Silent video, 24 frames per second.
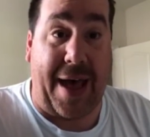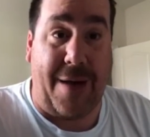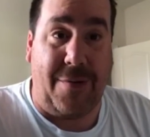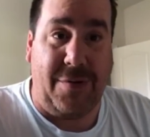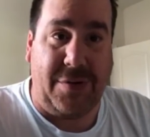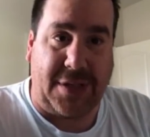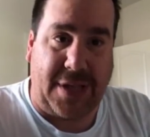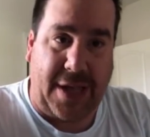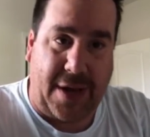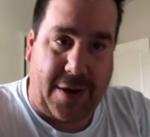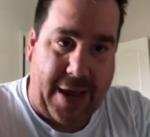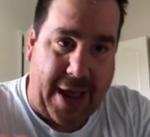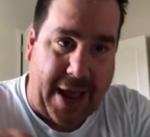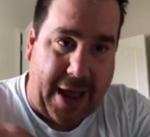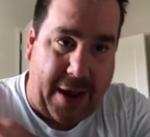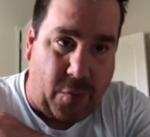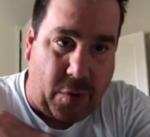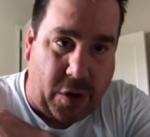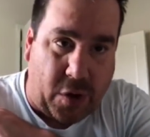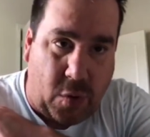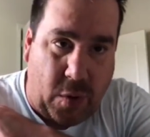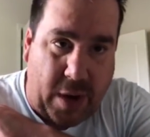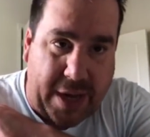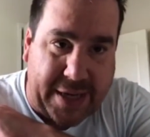I was allowed to
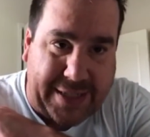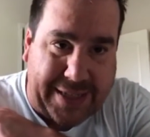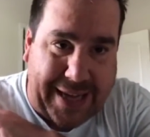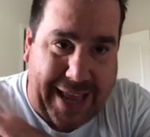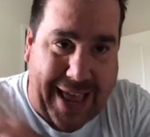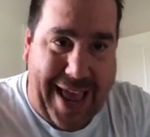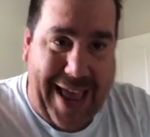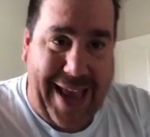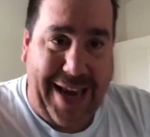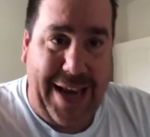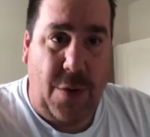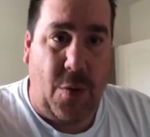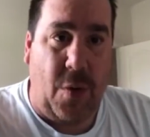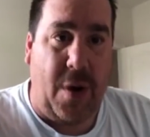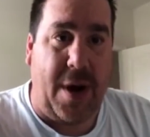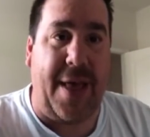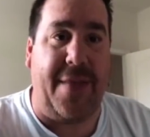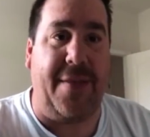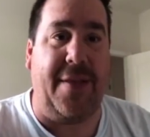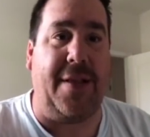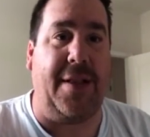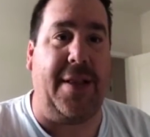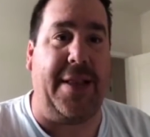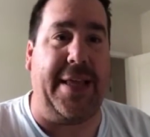request anyone
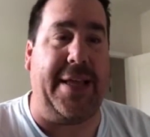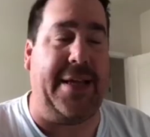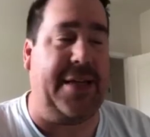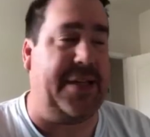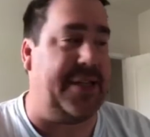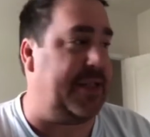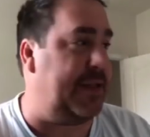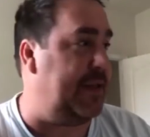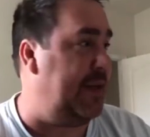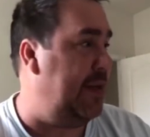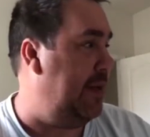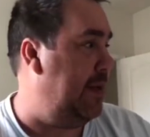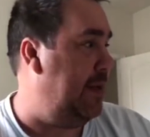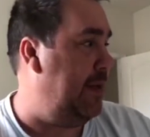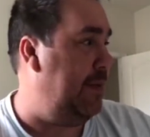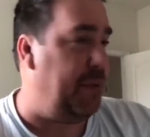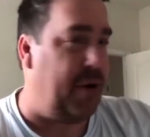on the elites,